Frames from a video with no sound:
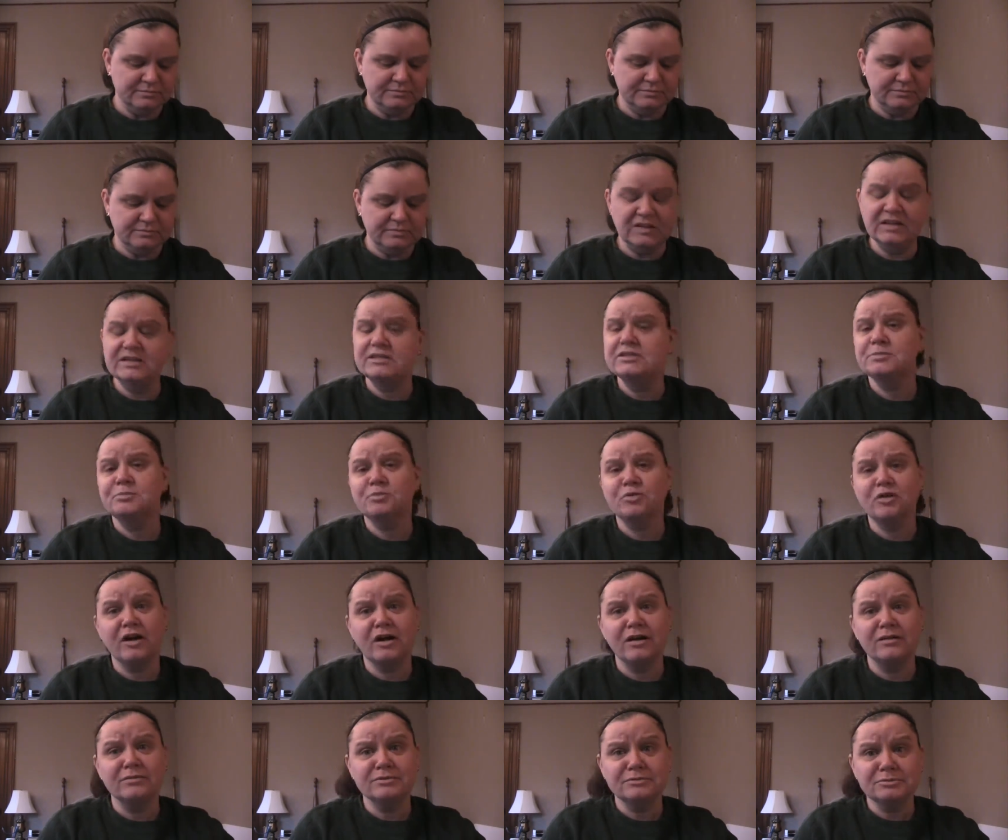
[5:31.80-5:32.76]
these are
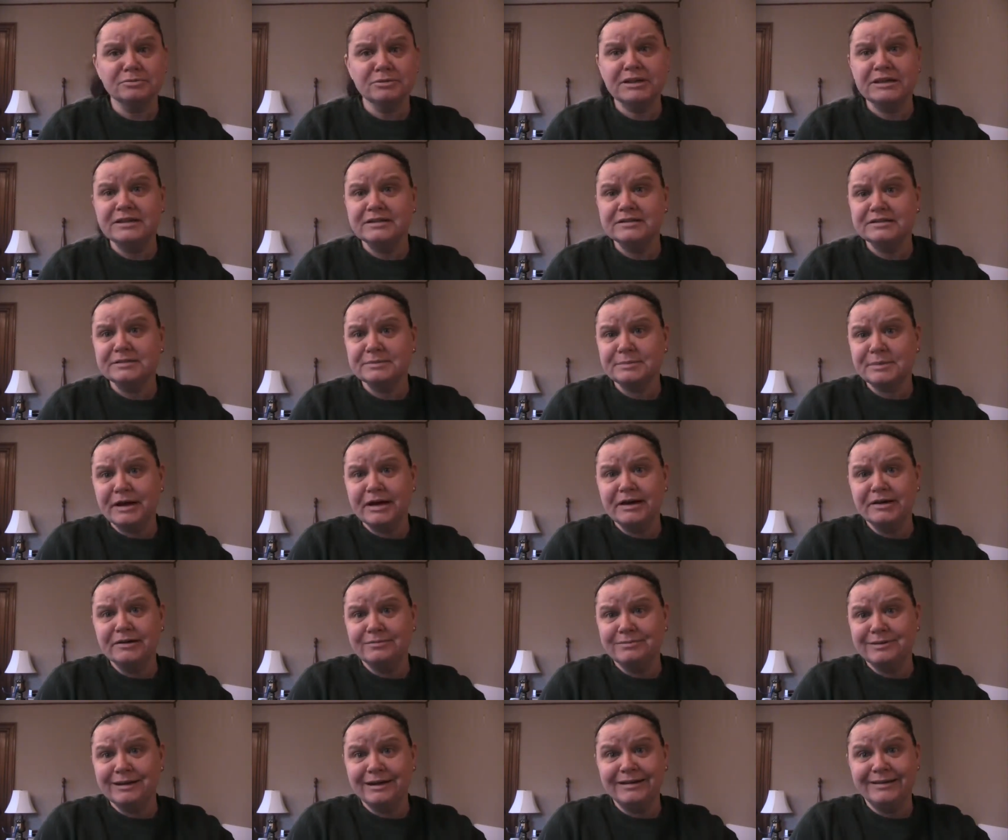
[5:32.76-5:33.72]
probably
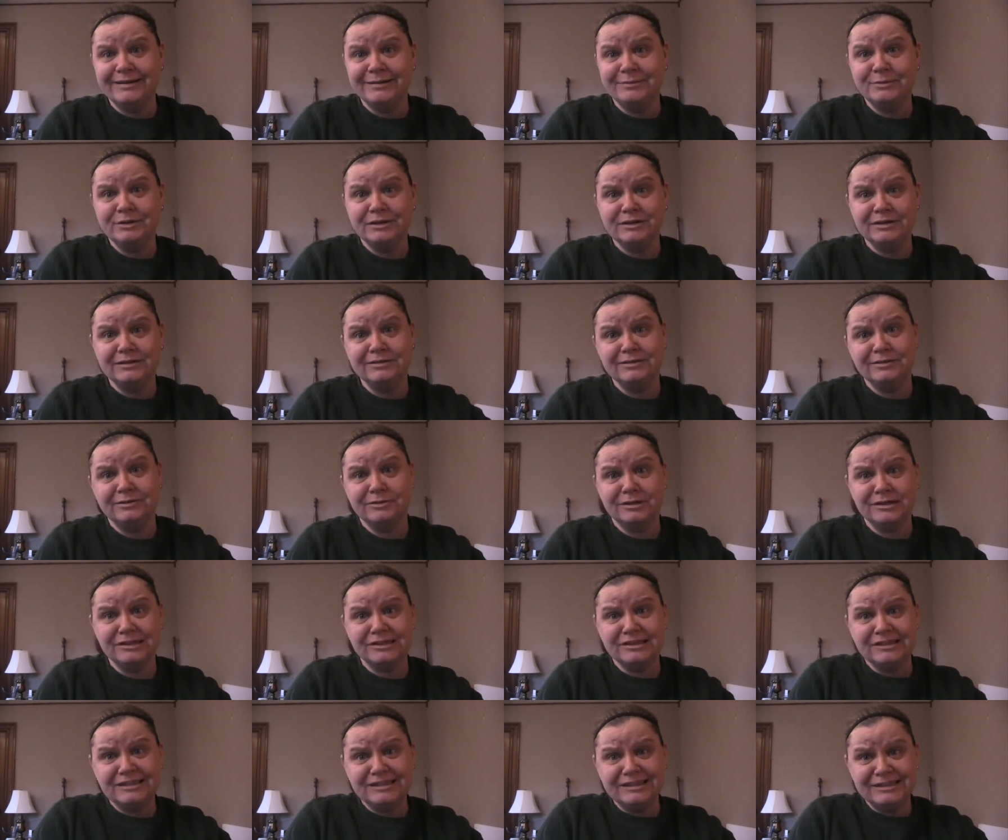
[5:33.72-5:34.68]
inspired by Emily
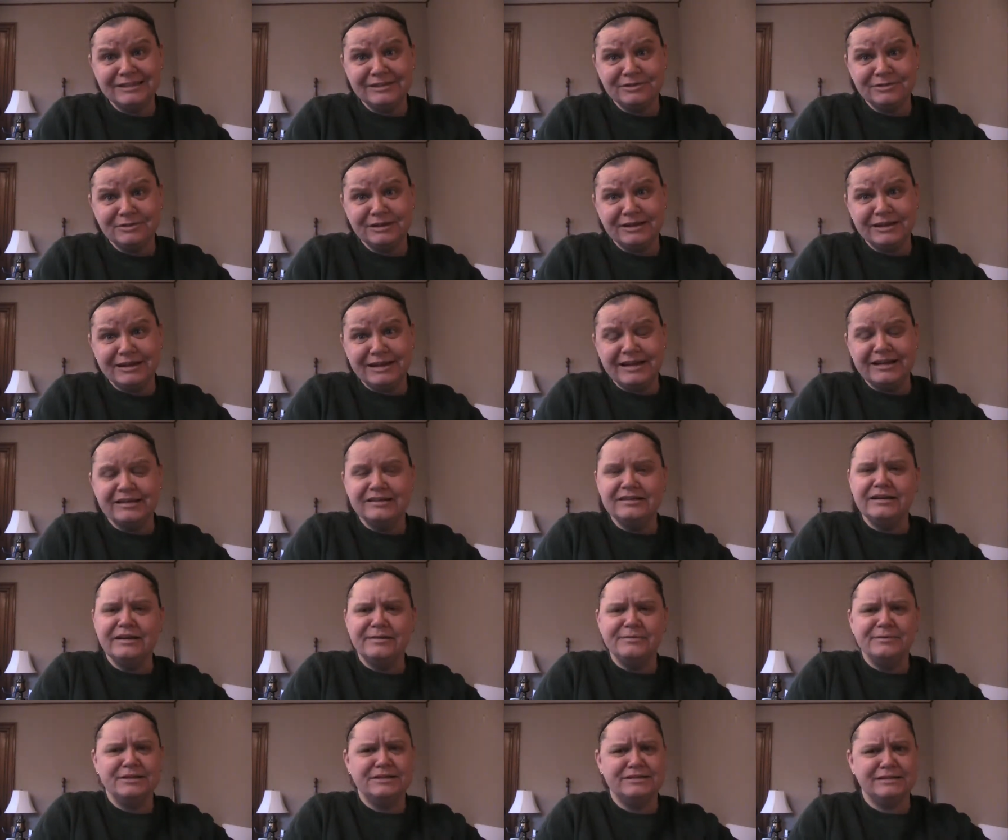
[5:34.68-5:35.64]
Noel 83 again.
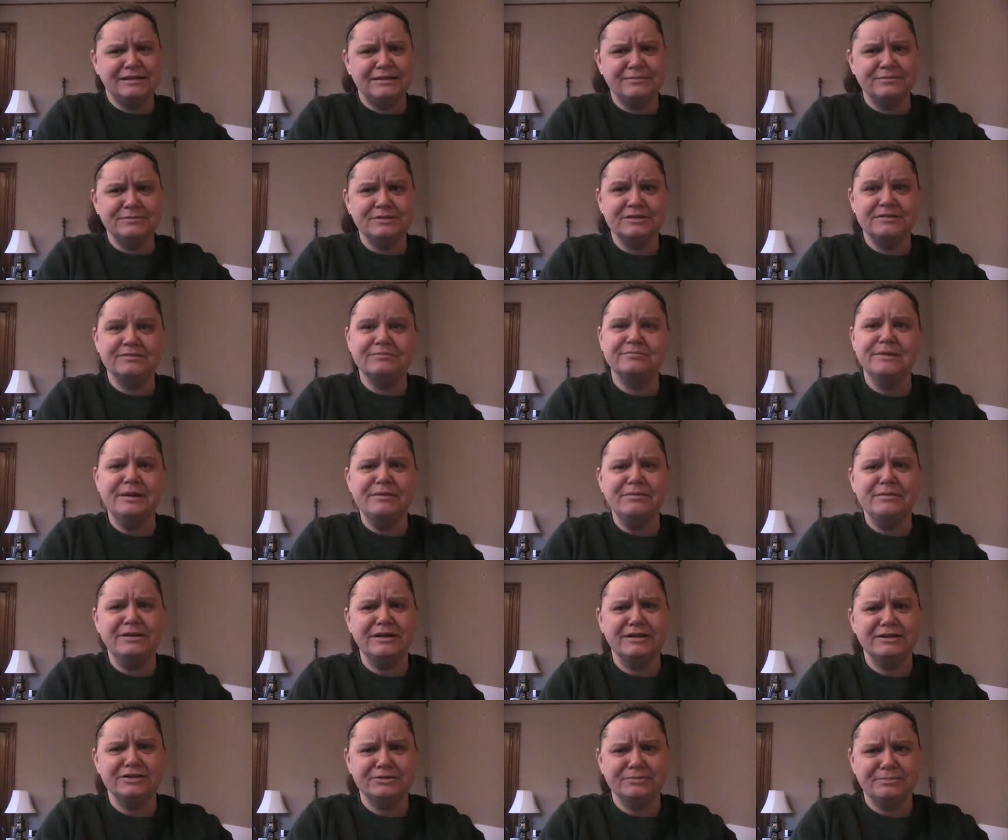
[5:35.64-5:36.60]
How many times,
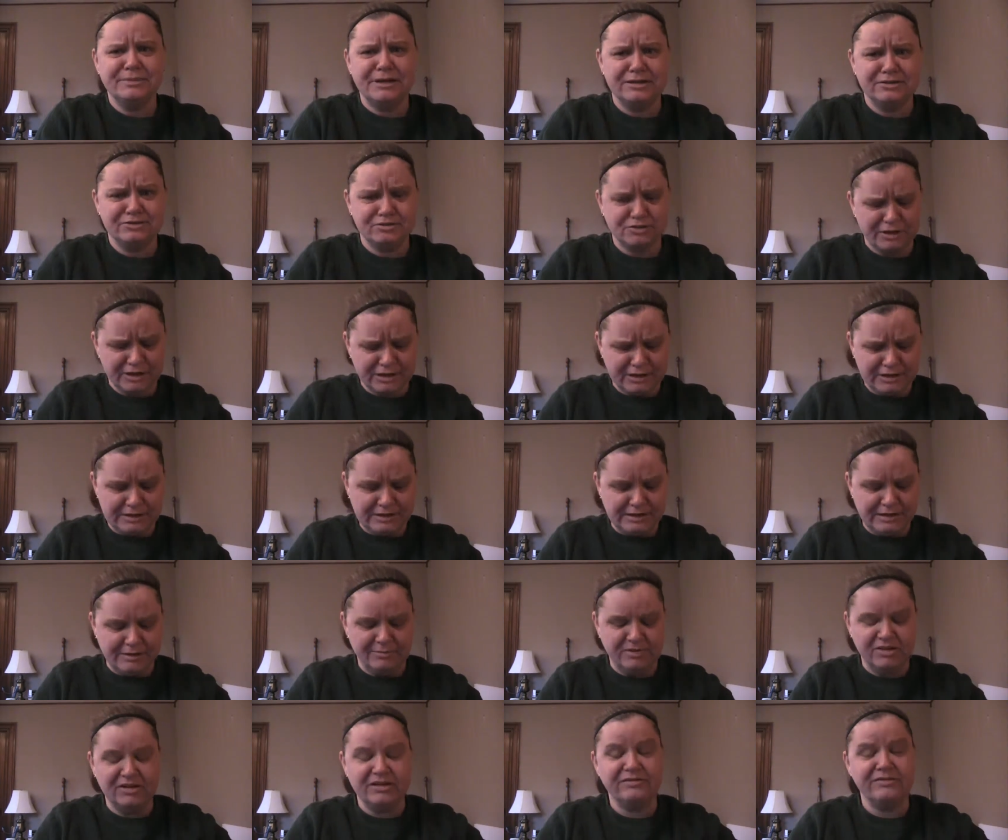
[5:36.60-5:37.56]
maybe I should make a drinking
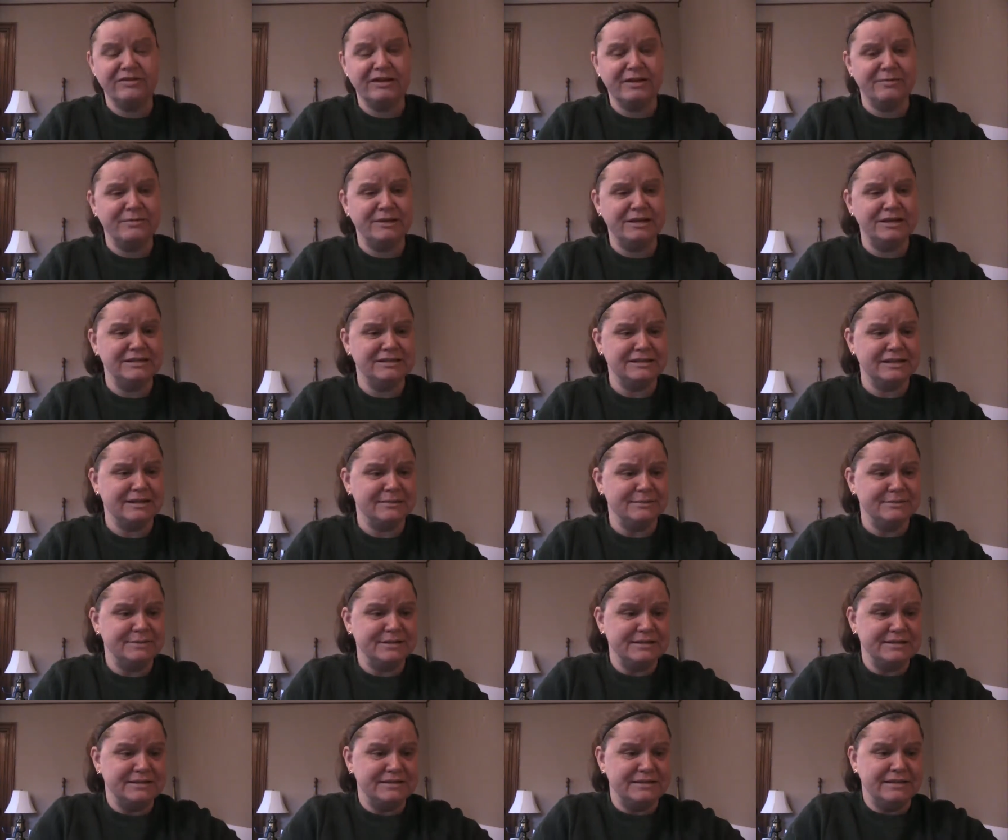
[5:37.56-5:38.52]
game out of how many
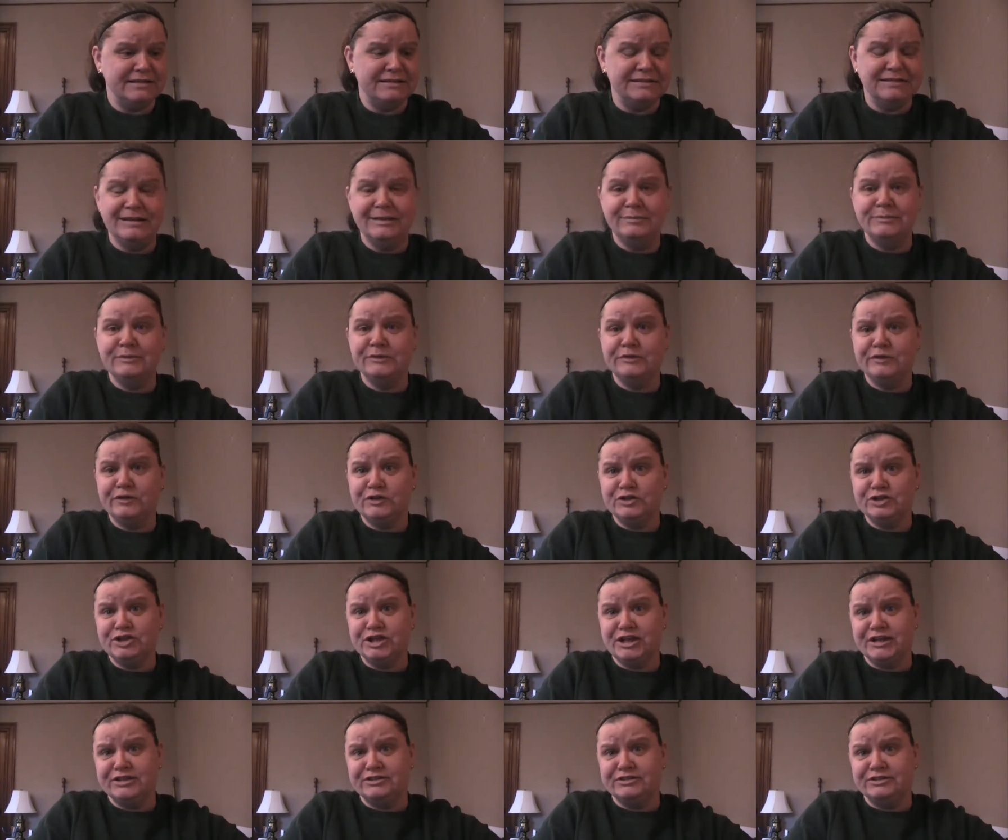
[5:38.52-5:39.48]
times I say the name of her
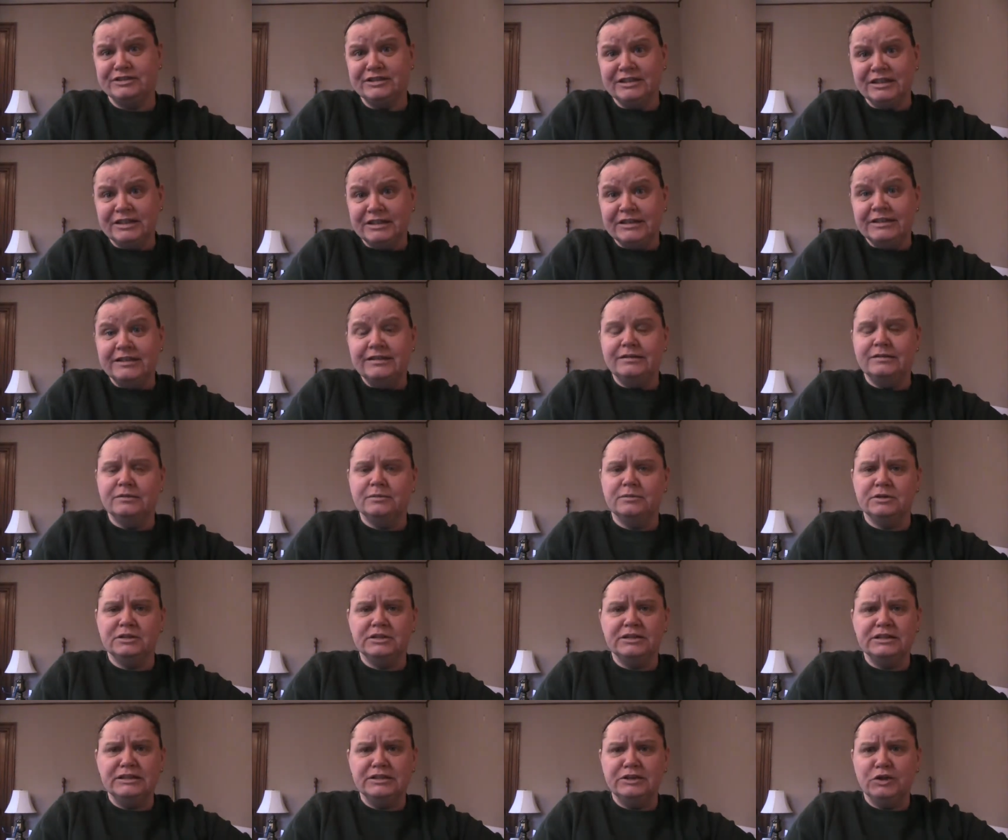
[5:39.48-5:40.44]
channel.
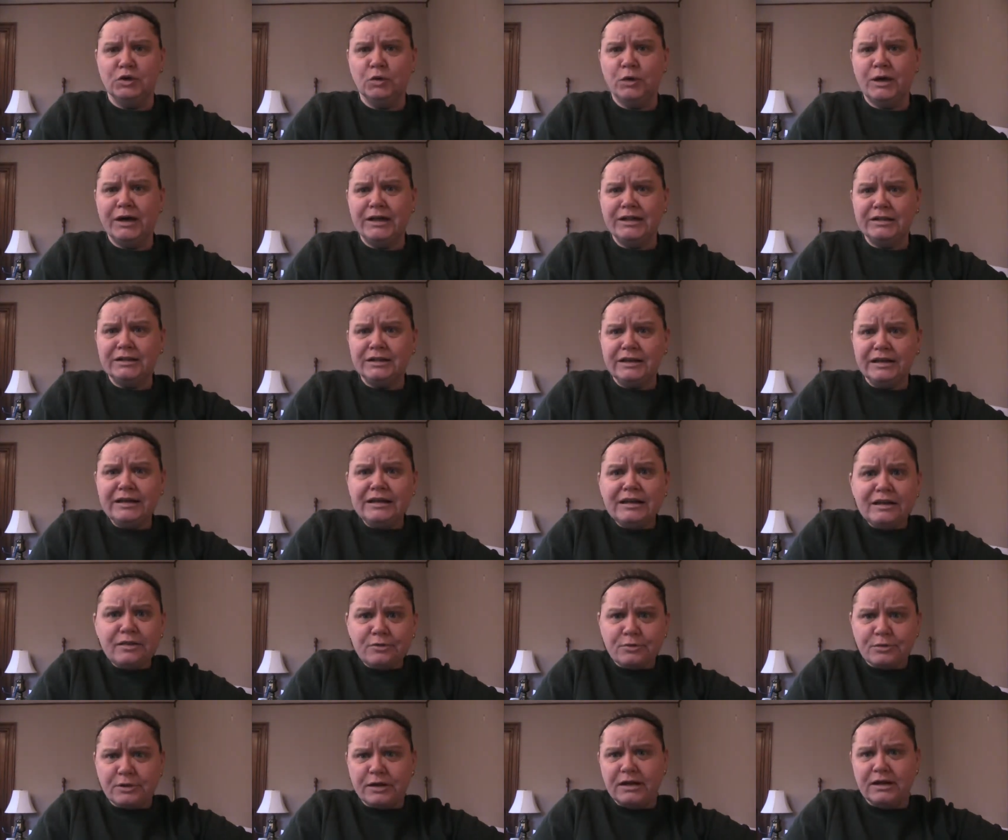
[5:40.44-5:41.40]
Emily Noel
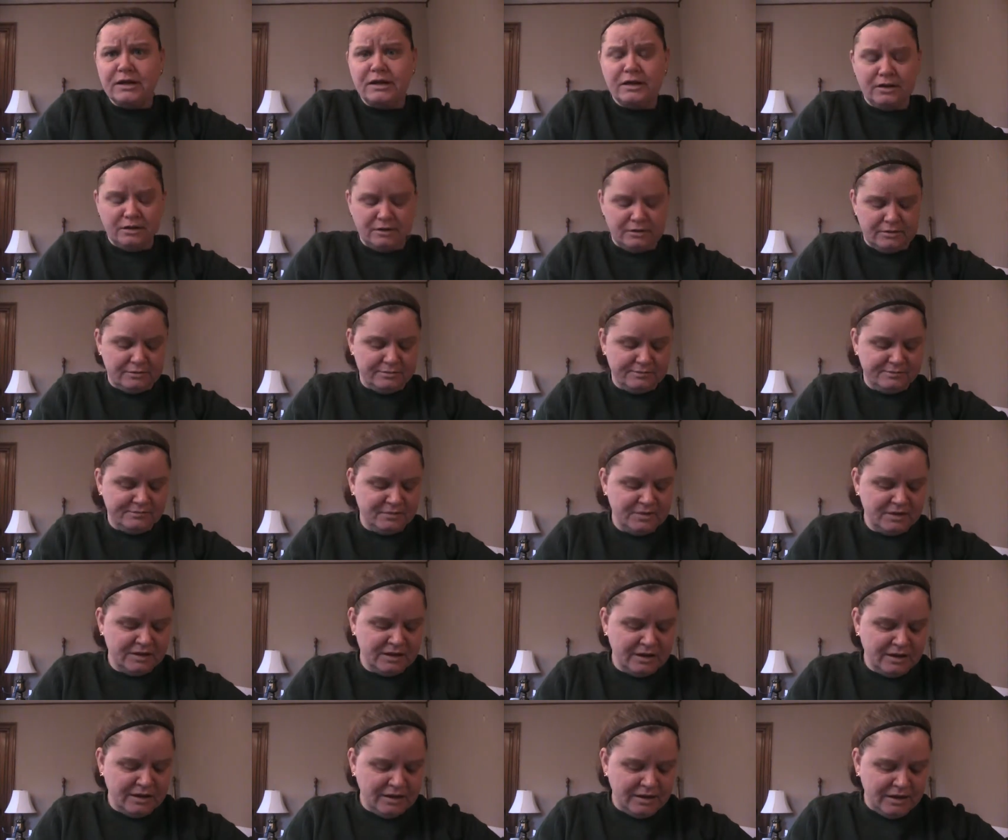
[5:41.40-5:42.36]
83.
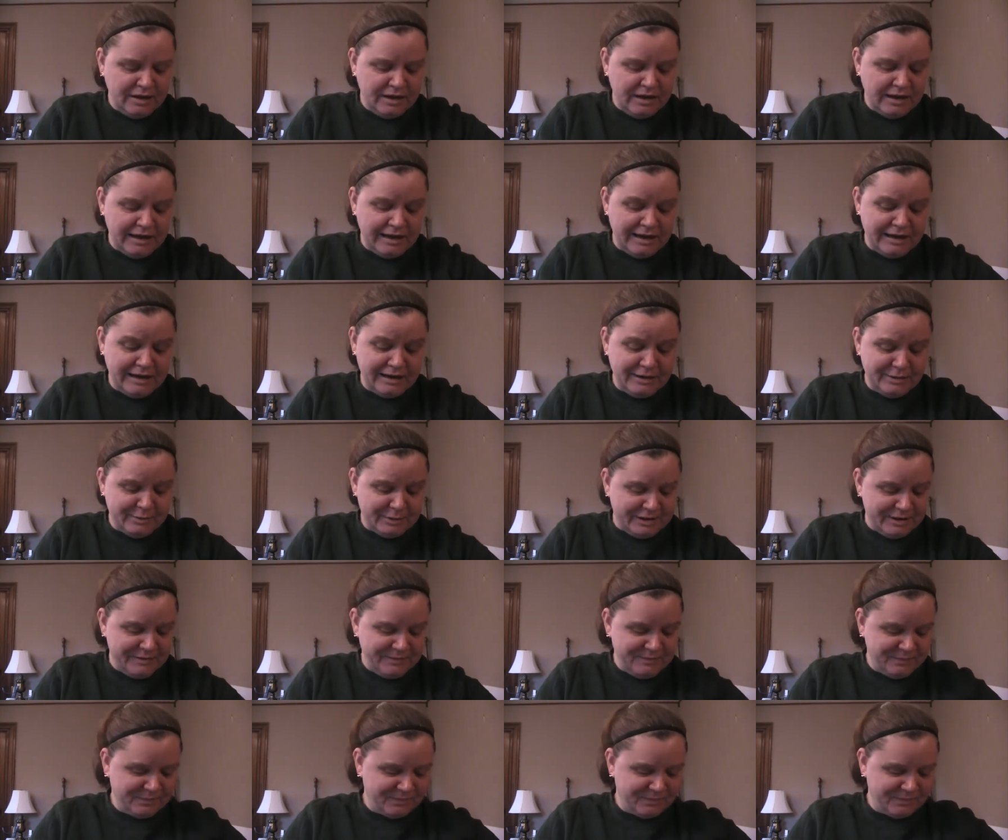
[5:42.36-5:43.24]
Anyway,